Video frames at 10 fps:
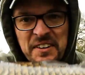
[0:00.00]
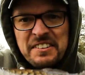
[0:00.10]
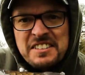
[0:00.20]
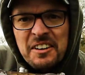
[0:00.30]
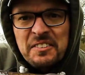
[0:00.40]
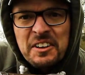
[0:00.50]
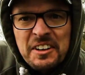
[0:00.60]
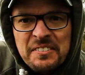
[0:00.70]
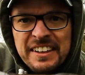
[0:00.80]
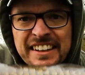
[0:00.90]
bit of a tummy
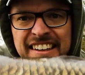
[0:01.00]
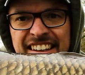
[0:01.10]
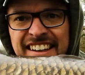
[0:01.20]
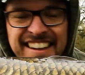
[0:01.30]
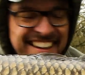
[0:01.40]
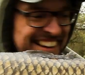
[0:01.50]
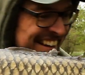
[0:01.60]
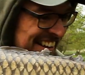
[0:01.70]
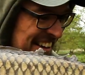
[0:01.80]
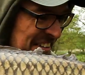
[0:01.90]
on him.
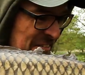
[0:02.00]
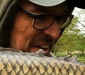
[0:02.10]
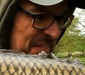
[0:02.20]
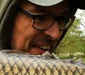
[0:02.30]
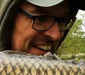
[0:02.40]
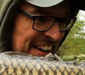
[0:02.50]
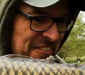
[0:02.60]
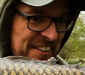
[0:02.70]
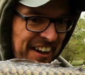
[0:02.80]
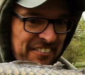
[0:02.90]
Pretty made
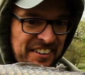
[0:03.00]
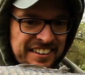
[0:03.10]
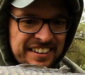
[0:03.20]
up with that one.